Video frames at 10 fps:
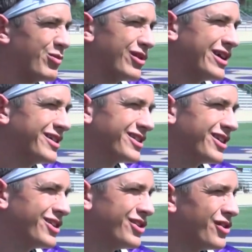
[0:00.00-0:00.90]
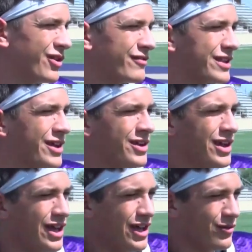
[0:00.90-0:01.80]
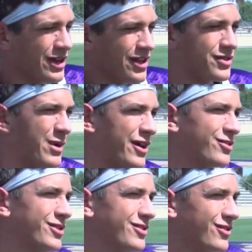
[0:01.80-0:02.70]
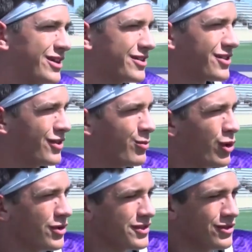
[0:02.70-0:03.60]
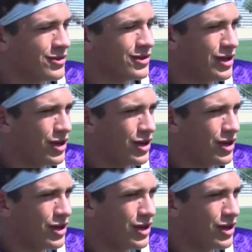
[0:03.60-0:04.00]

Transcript: the plays and getting to know everything. We got some athletes on that side of the ball, so